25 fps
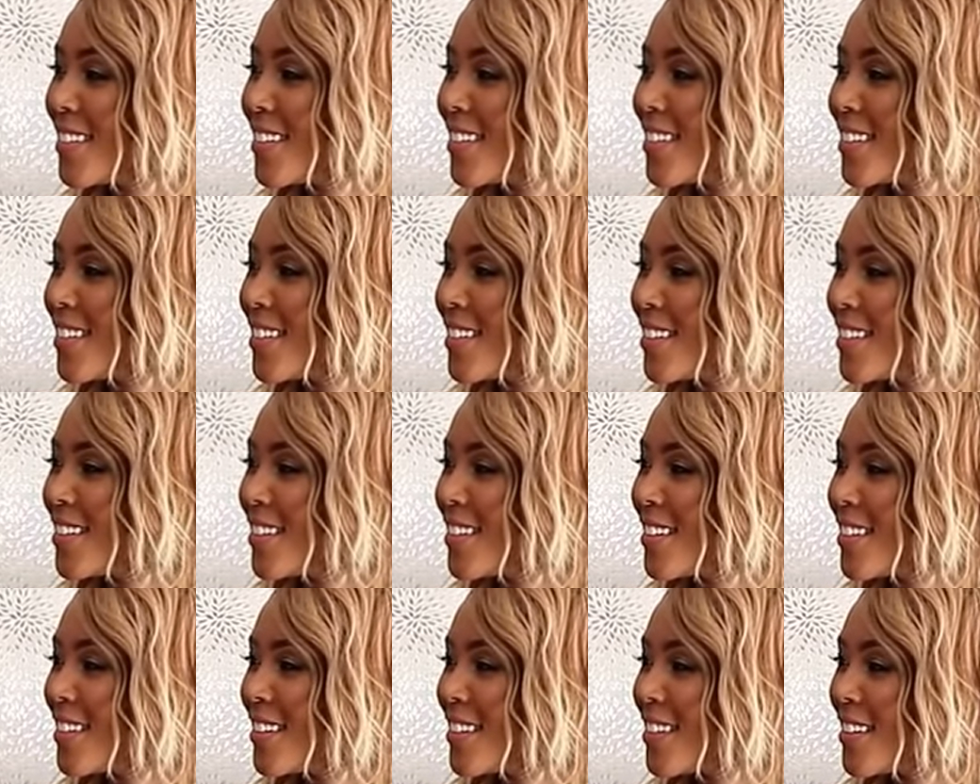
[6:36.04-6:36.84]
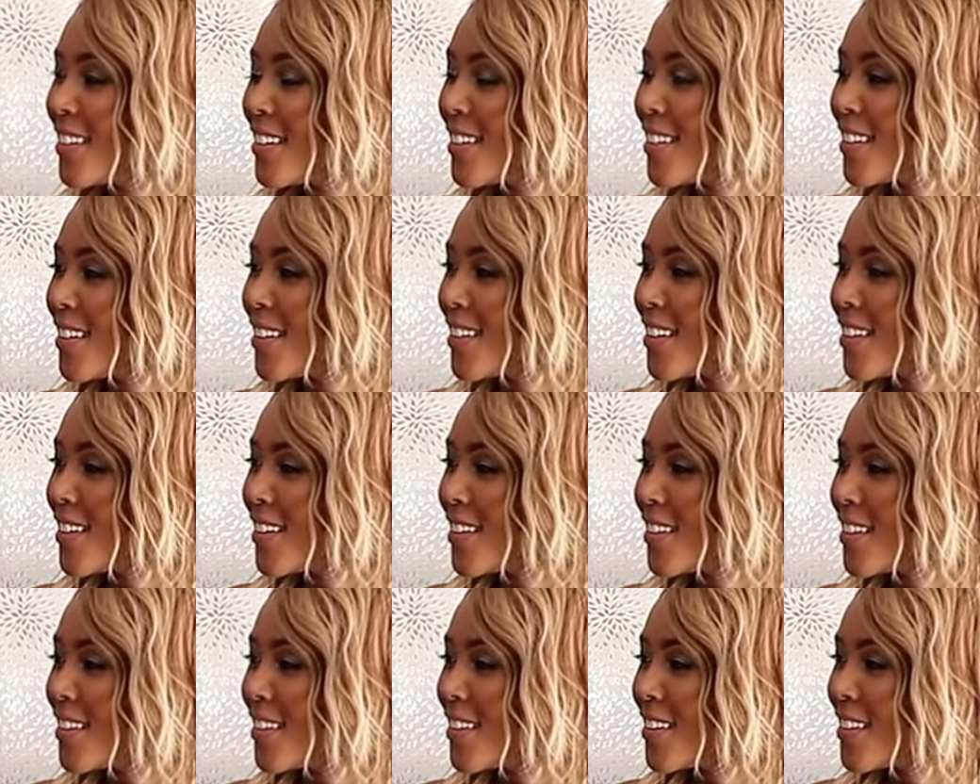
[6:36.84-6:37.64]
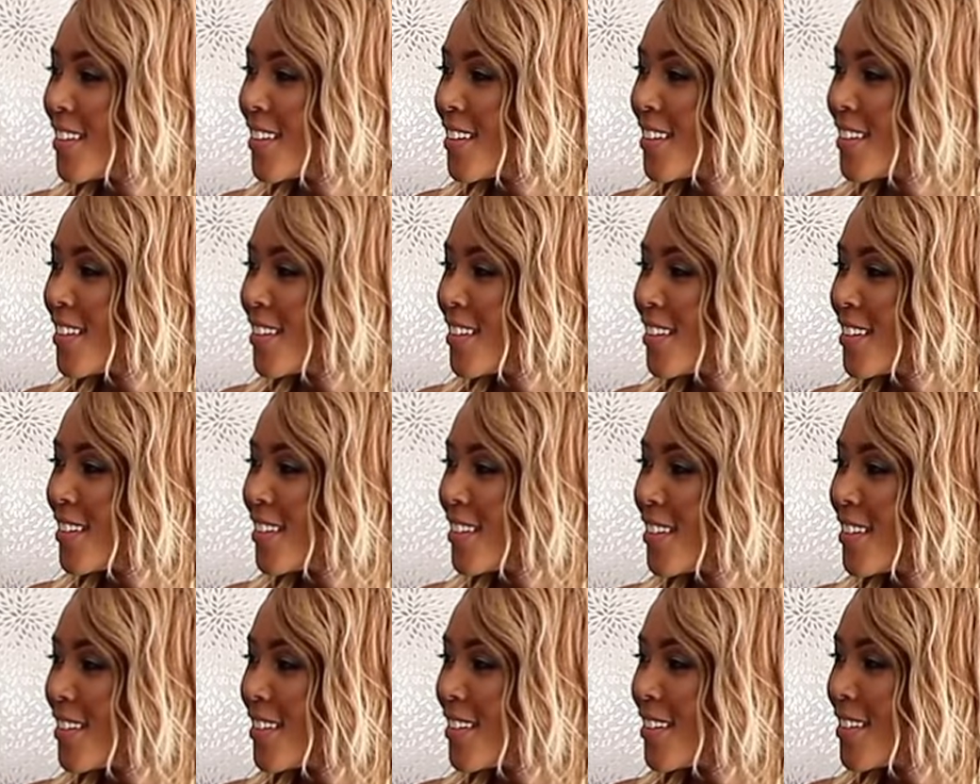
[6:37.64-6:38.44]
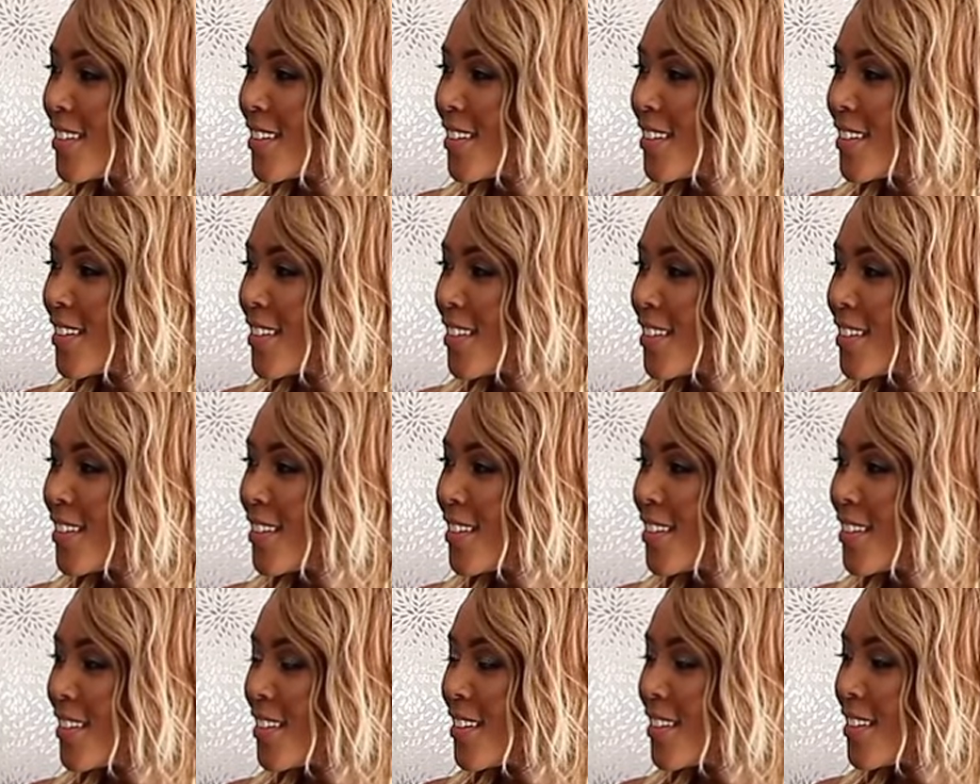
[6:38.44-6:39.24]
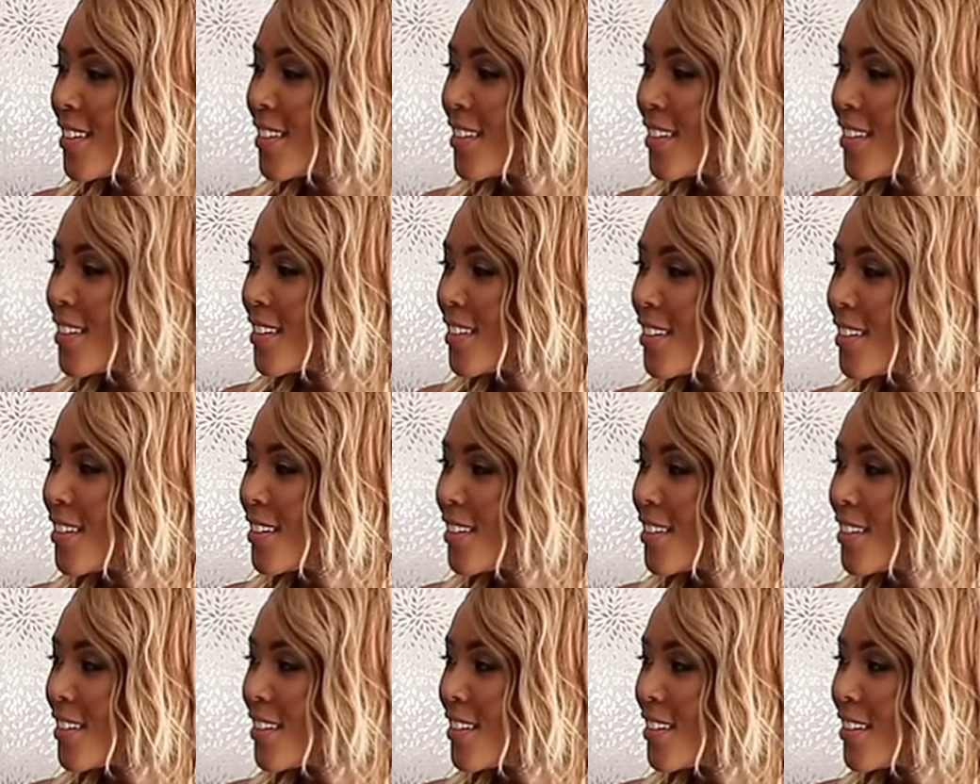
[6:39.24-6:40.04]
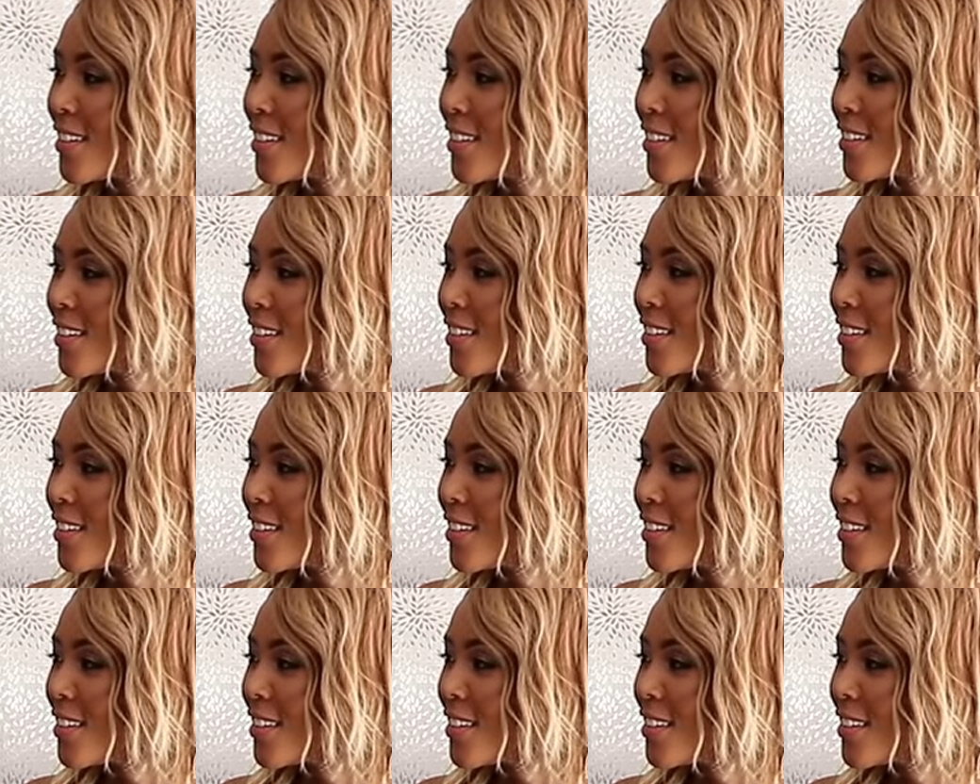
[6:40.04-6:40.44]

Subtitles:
The person shown says nothing.